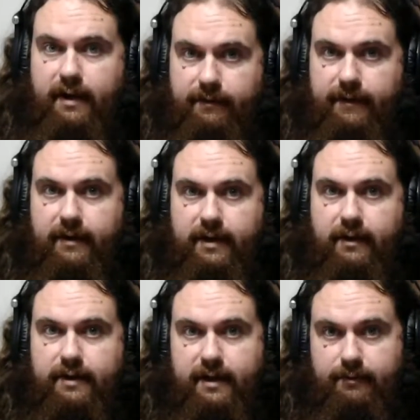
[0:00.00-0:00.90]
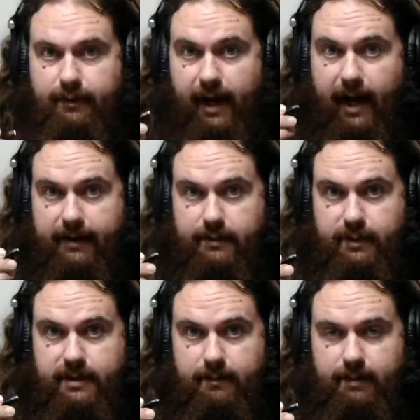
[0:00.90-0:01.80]
we have found out that it reacts
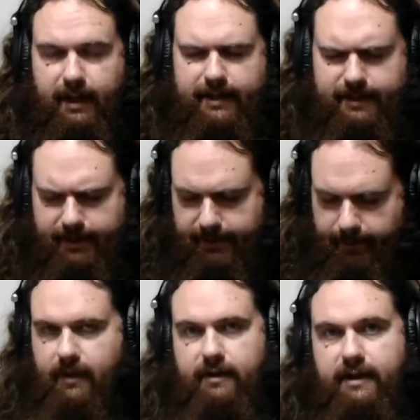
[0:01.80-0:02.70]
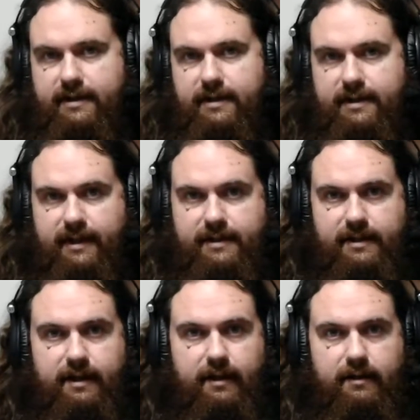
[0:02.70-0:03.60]
with some plastics, unless it says
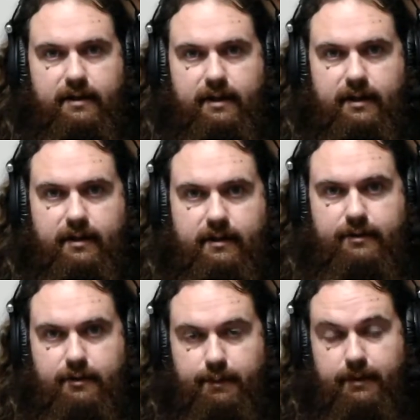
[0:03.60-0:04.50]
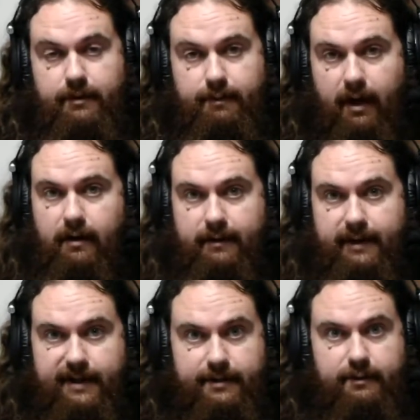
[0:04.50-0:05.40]
it on the superglue bottle
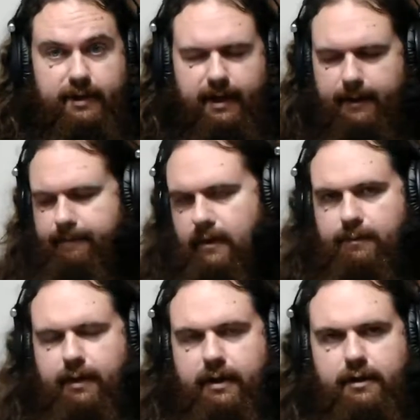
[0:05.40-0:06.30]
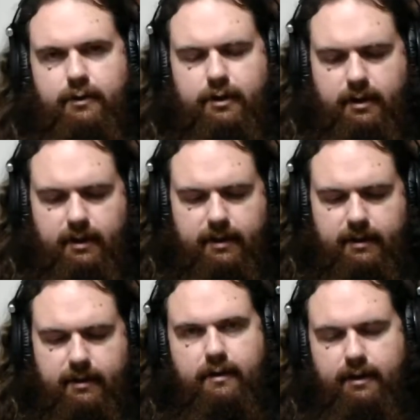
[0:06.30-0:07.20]
that it's okay. But you
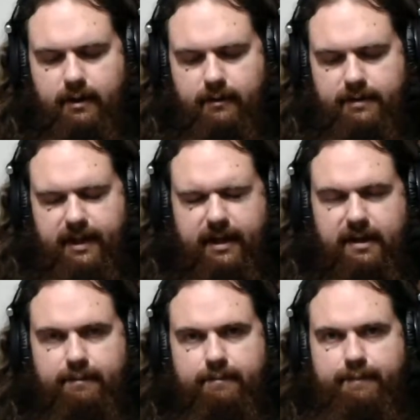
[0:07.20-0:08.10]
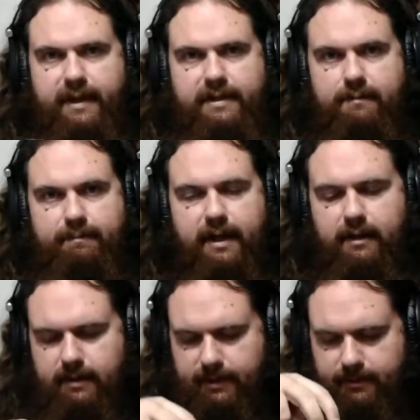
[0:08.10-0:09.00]
could, you know, take a piece of
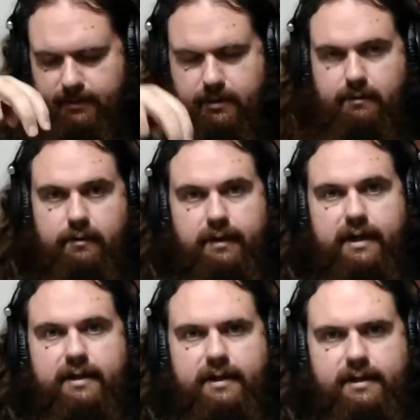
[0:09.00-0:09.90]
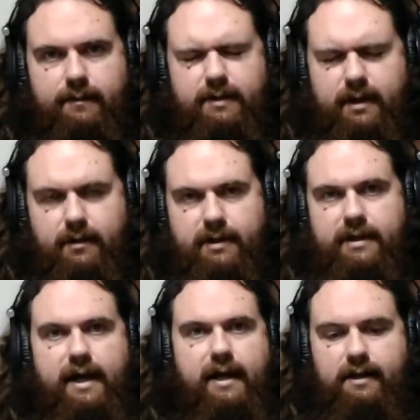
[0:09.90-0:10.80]
metal and screw it into something. You
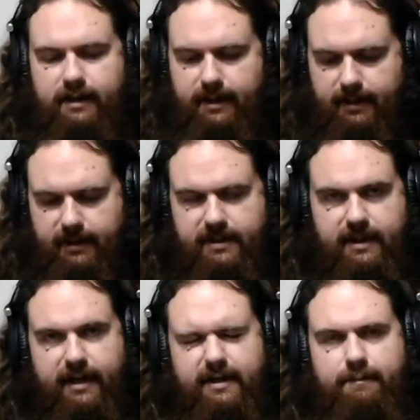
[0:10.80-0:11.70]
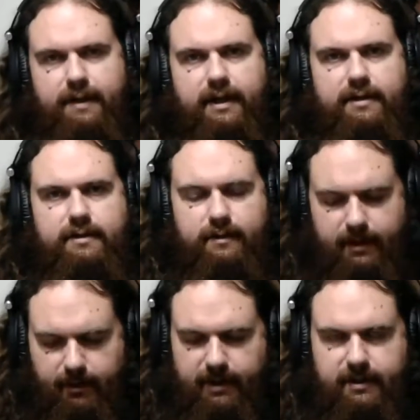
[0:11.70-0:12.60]
can nail it in. It's nice and big and
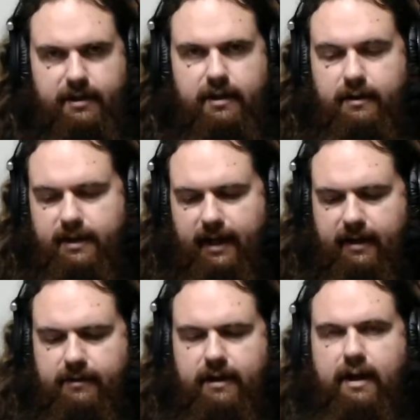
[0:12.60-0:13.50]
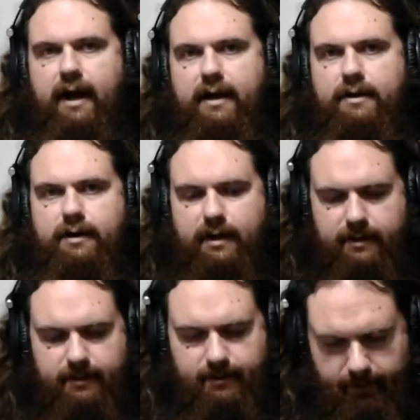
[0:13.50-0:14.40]
sturdy. You can secure it down and you
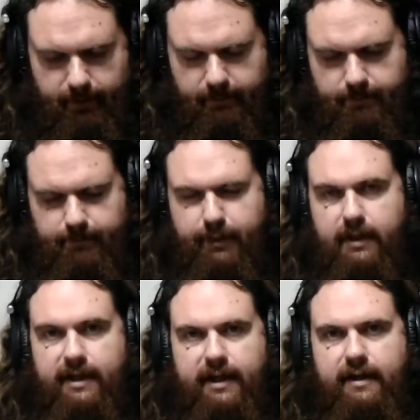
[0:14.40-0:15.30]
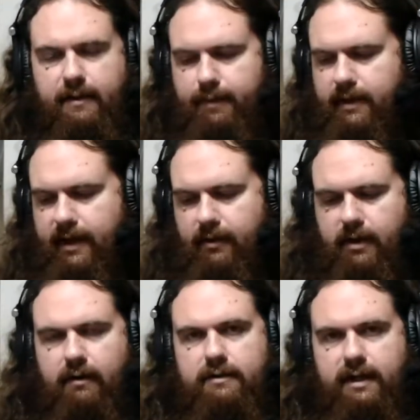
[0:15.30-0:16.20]
can, you know, plug in and plug out all